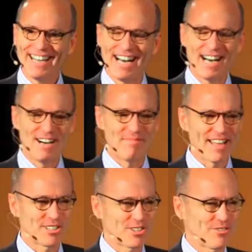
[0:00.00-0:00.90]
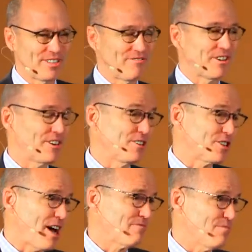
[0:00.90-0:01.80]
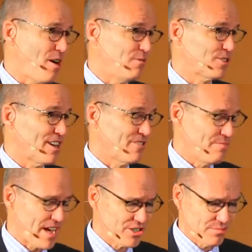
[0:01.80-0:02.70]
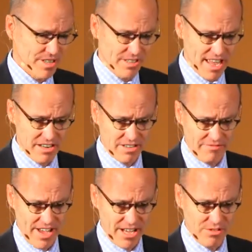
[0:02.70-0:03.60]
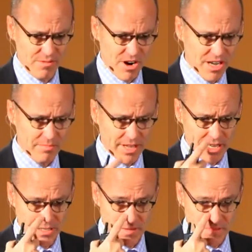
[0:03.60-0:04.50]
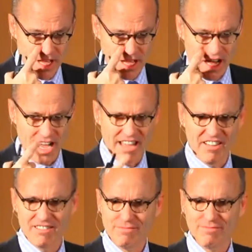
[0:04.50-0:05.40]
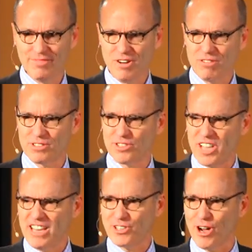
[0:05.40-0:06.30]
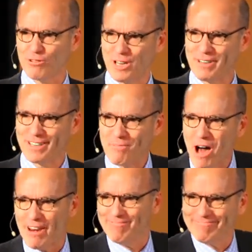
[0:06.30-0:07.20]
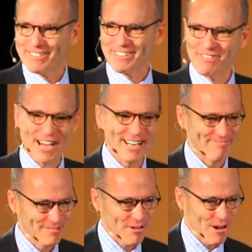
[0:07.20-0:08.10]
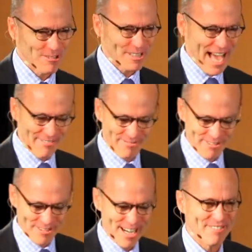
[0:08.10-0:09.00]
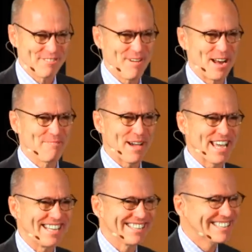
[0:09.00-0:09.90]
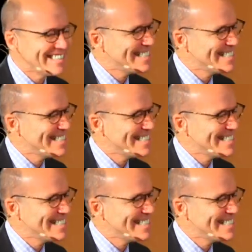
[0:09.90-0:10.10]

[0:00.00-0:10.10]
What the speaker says: and is doing a very good job from almost every measurement and value in the marketplace. And their logo's a Stagecoach. I mean, come on, what kind of logo is that for modern banking?